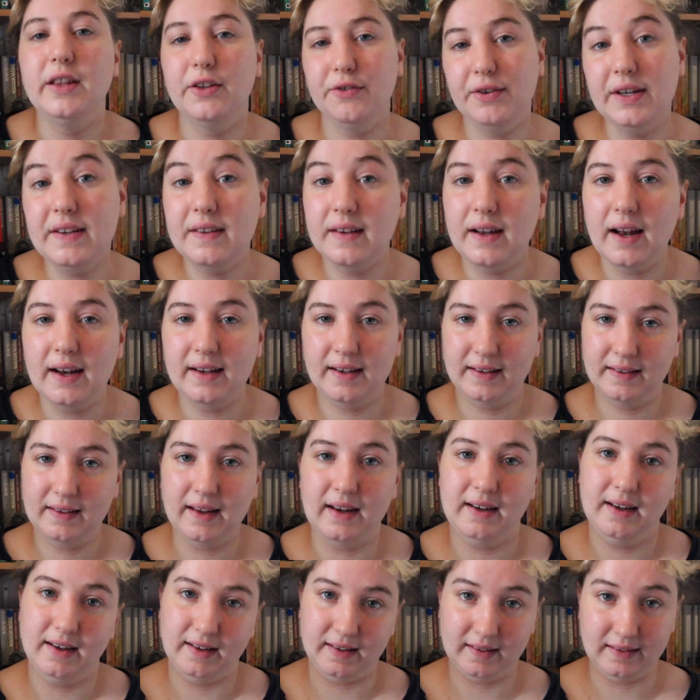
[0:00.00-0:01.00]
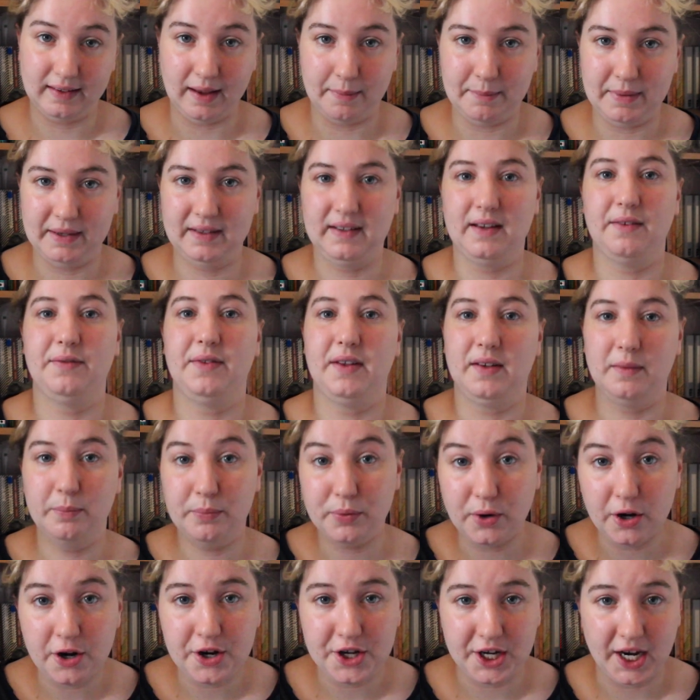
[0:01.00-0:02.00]
The reason I decided to set myself this
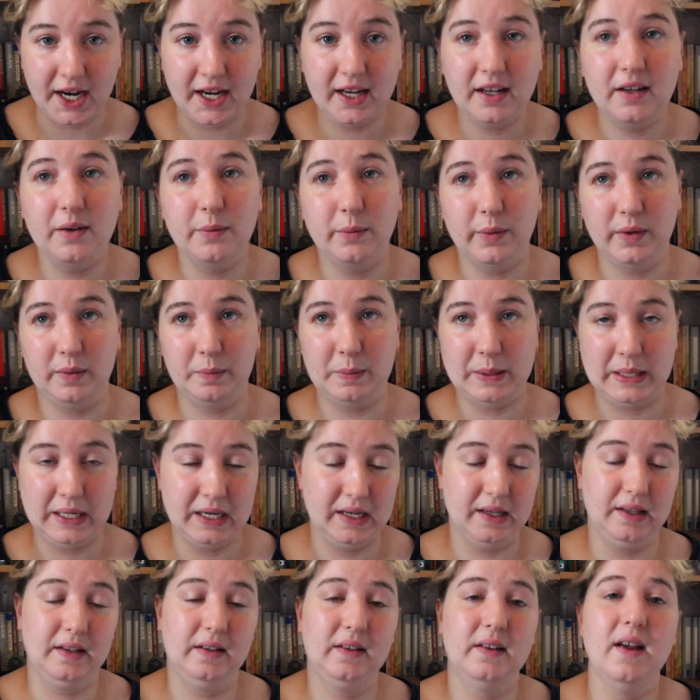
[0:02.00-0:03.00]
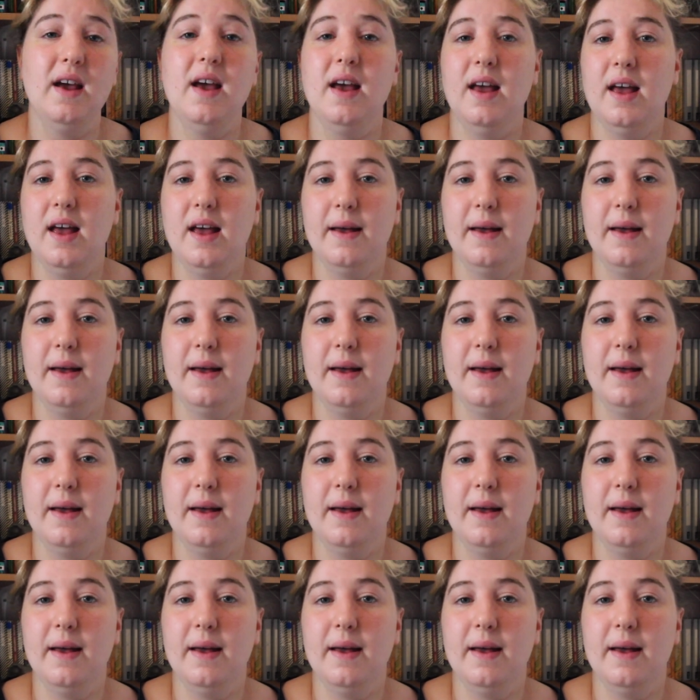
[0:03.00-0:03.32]
project was because